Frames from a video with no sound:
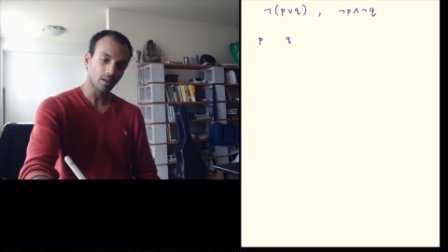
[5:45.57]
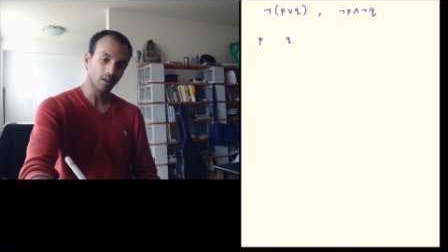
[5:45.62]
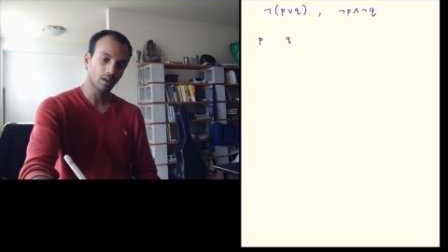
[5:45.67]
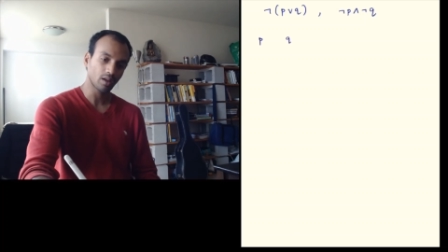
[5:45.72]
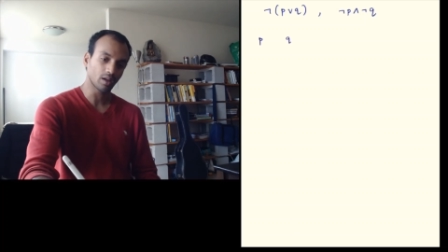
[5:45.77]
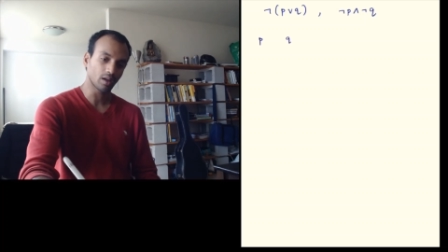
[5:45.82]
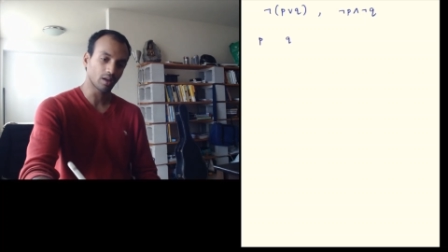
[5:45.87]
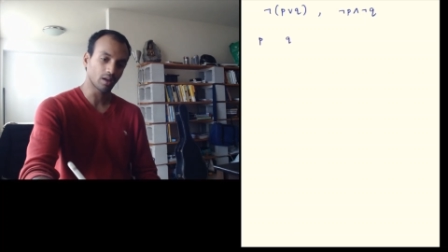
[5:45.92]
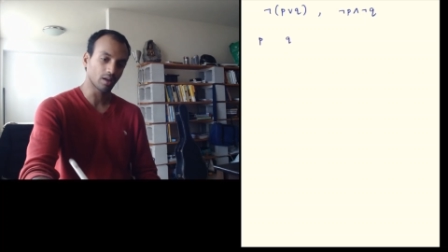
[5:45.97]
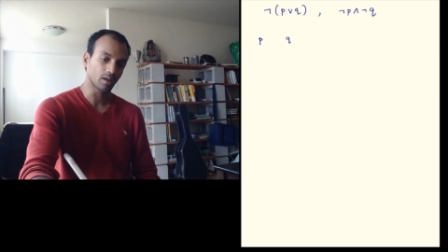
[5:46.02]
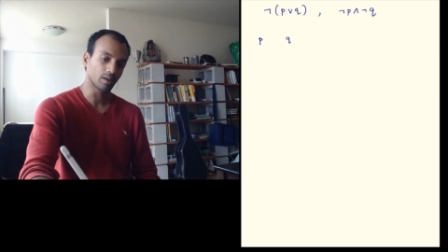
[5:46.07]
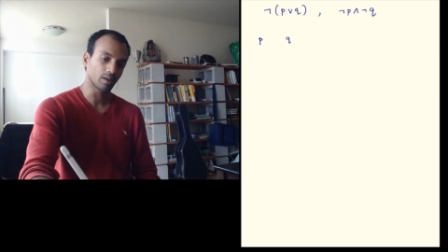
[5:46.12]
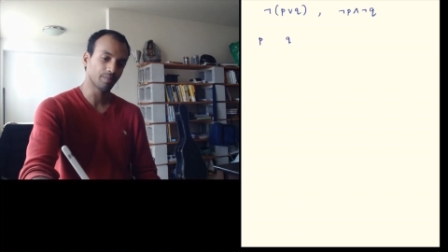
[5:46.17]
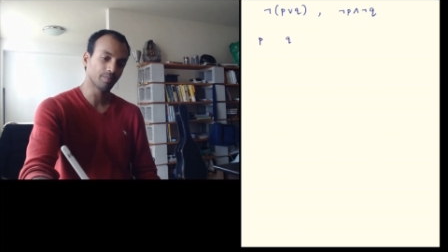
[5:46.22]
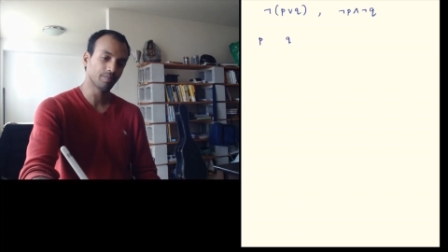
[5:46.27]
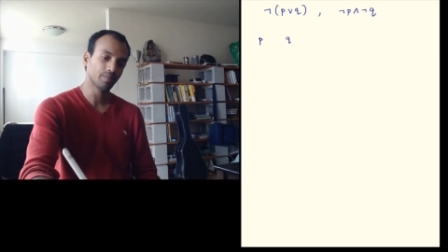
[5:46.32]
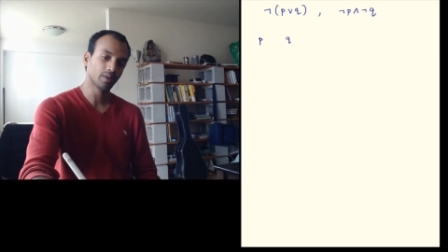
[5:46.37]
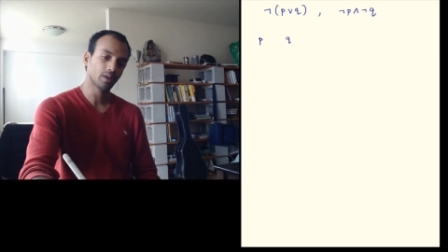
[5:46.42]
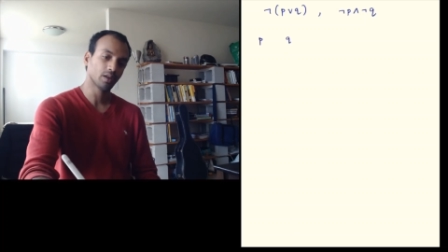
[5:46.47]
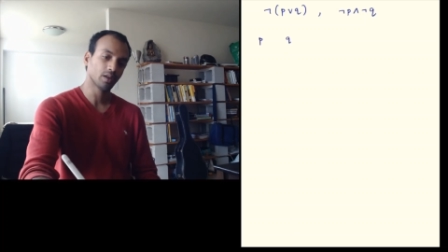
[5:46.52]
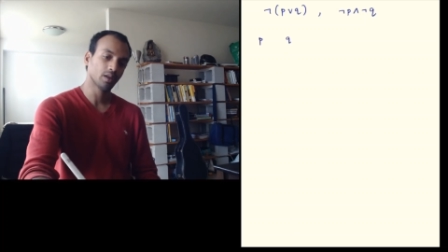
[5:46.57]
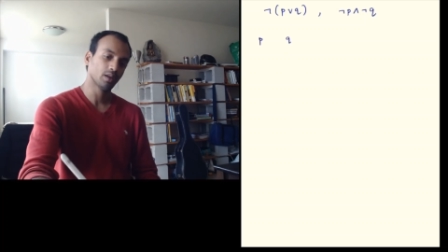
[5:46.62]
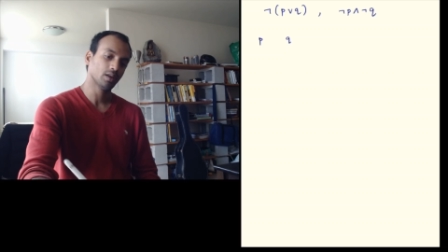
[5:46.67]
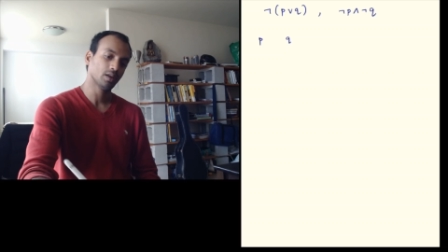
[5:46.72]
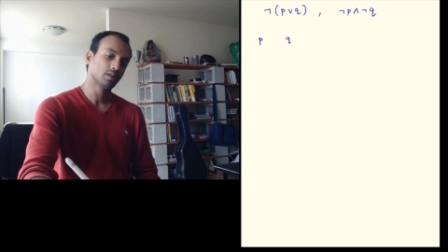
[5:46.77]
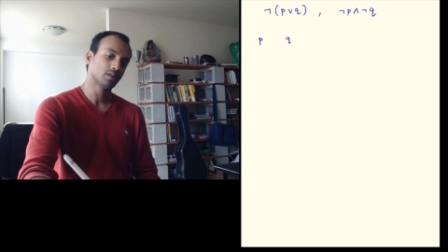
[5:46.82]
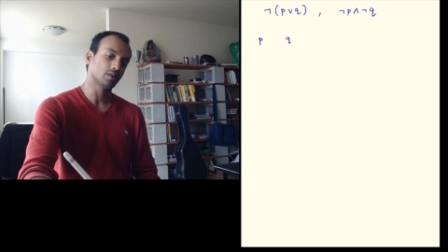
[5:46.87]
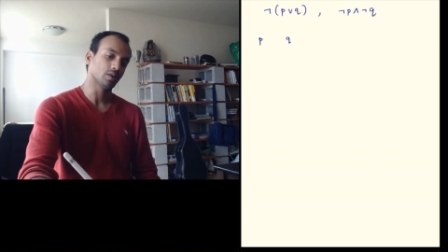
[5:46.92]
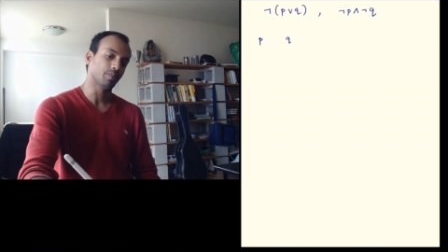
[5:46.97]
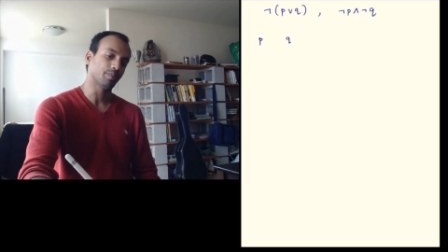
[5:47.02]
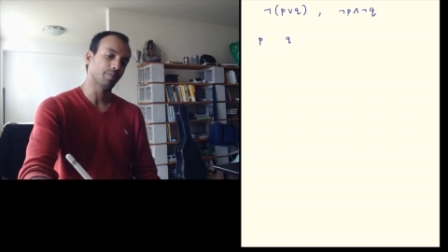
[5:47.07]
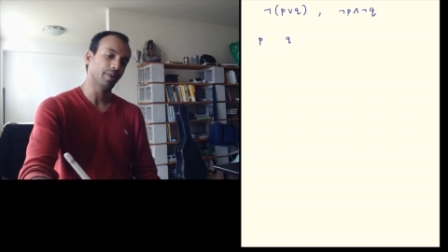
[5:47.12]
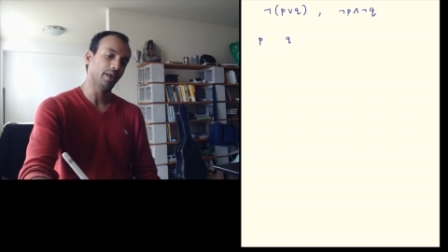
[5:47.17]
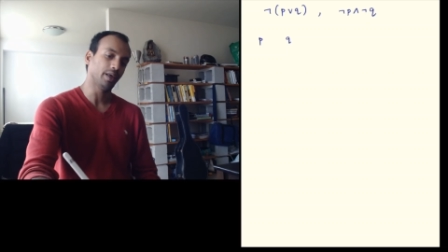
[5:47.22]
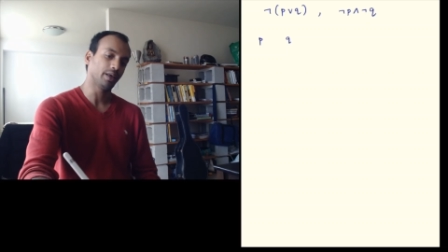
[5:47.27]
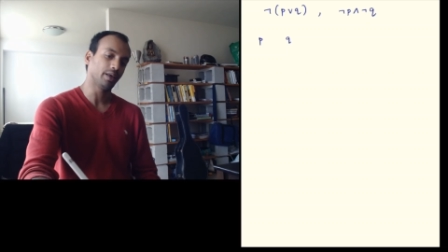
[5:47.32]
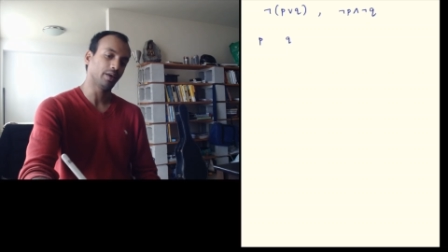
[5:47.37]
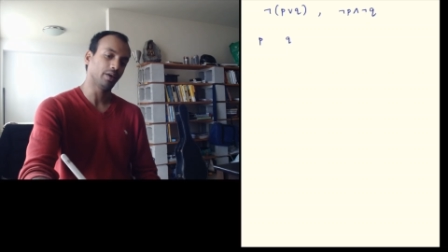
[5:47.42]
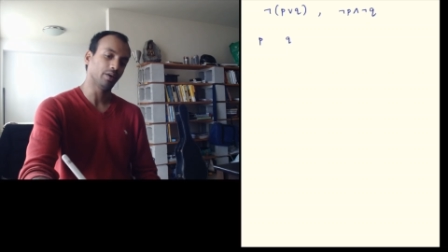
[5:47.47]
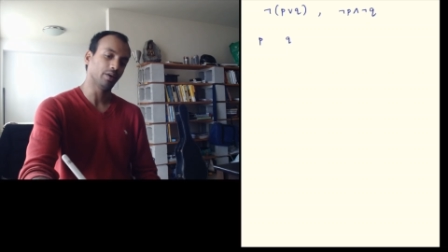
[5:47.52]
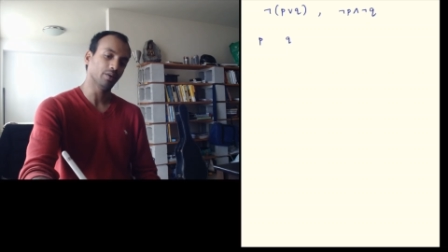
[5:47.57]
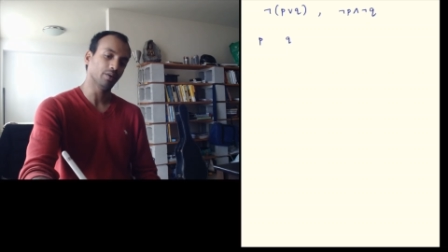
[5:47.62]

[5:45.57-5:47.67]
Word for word: um, so pq